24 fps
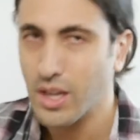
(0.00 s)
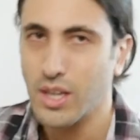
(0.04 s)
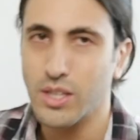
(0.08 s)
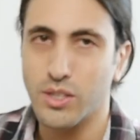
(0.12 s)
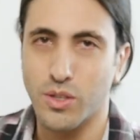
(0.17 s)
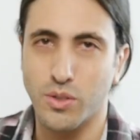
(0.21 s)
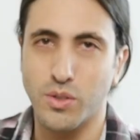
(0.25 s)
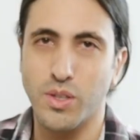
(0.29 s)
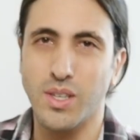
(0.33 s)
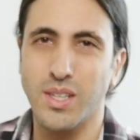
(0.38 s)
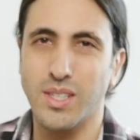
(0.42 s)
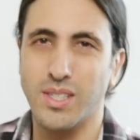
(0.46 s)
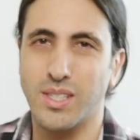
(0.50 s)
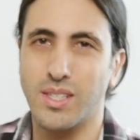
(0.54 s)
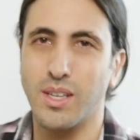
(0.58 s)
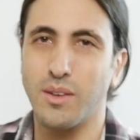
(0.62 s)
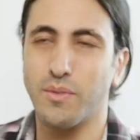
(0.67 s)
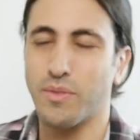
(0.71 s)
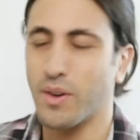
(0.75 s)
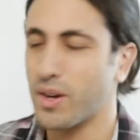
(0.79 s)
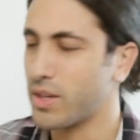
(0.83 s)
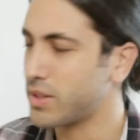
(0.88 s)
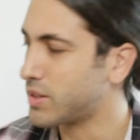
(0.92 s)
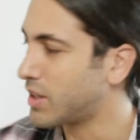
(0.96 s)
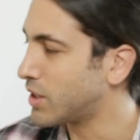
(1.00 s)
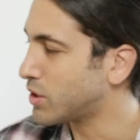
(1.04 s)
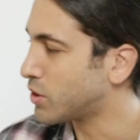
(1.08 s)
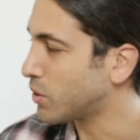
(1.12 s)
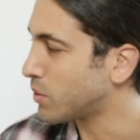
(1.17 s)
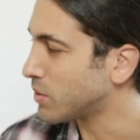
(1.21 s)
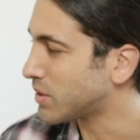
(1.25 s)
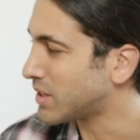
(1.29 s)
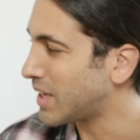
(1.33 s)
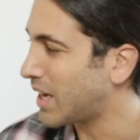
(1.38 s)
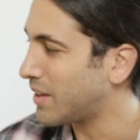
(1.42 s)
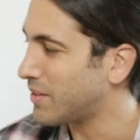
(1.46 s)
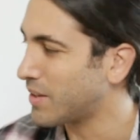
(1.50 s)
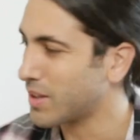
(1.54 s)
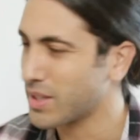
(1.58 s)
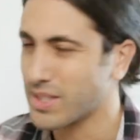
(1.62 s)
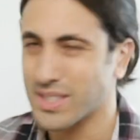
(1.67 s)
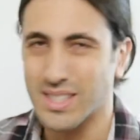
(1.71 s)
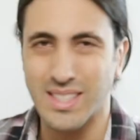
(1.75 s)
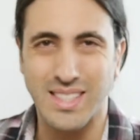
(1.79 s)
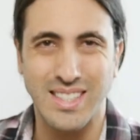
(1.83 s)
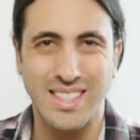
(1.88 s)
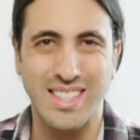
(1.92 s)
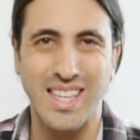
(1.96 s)
So as you can see, very digital sounding,
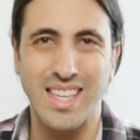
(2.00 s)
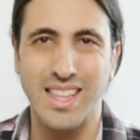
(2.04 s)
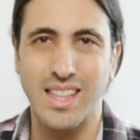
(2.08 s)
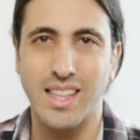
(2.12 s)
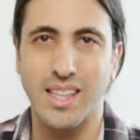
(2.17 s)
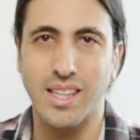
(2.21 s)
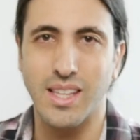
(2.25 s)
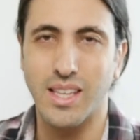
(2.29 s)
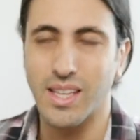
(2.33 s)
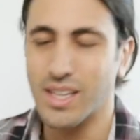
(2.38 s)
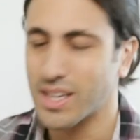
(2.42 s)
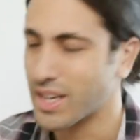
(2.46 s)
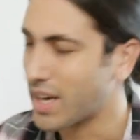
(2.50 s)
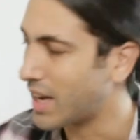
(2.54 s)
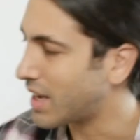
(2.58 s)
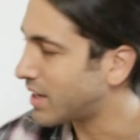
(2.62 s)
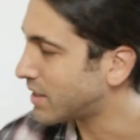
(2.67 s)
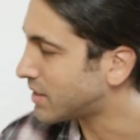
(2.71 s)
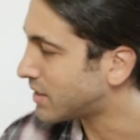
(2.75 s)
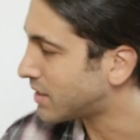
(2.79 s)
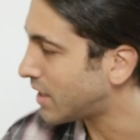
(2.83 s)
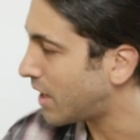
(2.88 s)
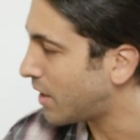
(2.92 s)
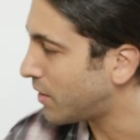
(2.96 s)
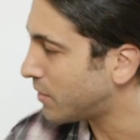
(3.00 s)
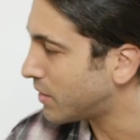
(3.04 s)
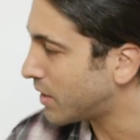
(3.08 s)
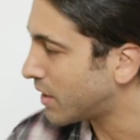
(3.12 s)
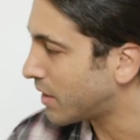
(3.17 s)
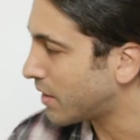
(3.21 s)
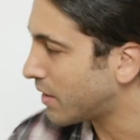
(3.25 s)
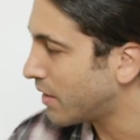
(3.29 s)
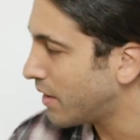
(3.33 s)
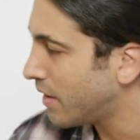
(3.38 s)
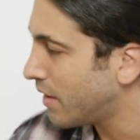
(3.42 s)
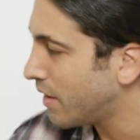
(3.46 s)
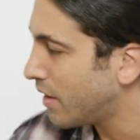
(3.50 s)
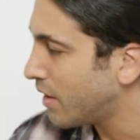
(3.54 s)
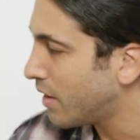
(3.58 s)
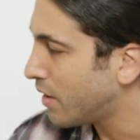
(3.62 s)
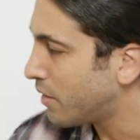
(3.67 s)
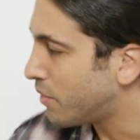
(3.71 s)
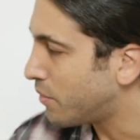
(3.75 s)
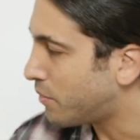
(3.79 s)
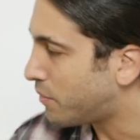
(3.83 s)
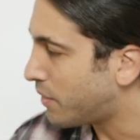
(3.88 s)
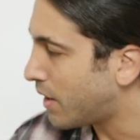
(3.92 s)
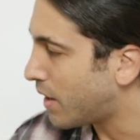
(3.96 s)
synth kind of sounding,
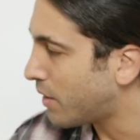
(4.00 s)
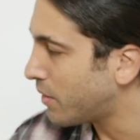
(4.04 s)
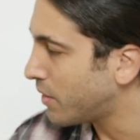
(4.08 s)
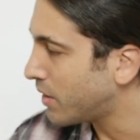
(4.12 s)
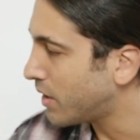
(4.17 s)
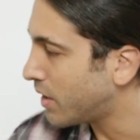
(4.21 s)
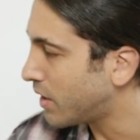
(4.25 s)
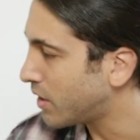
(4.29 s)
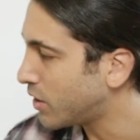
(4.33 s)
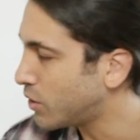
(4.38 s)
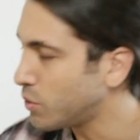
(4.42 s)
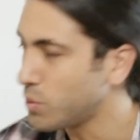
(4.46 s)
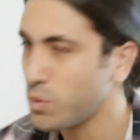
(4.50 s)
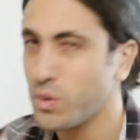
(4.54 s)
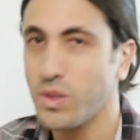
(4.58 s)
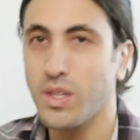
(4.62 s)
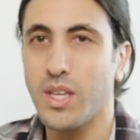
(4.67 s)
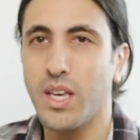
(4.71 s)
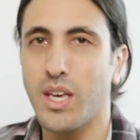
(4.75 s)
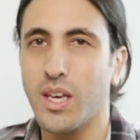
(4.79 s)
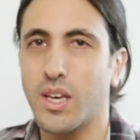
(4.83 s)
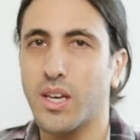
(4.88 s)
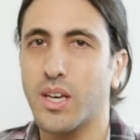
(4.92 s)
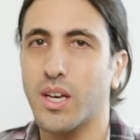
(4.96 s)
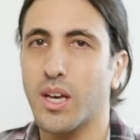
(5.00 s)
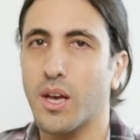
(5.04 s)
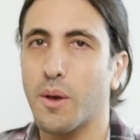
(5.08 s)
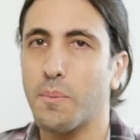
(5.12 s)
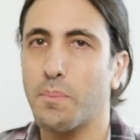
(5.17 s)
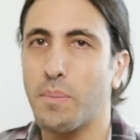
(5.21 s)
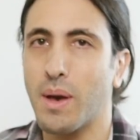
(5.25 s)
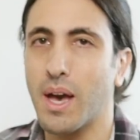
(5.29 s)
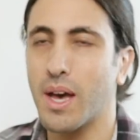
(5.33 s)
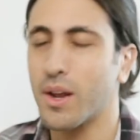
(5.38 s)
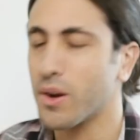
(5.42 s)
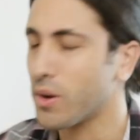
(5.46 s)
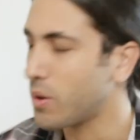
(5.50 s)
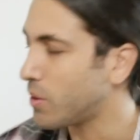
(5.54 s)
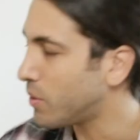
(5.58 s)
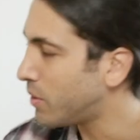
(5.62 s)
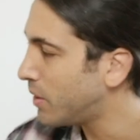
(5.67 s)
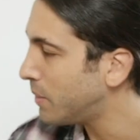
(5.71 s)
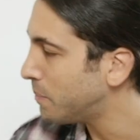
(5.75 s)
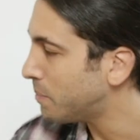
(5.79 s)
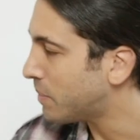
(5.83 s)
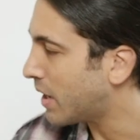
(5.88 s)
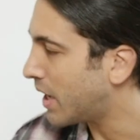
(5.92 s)
very unique pedal.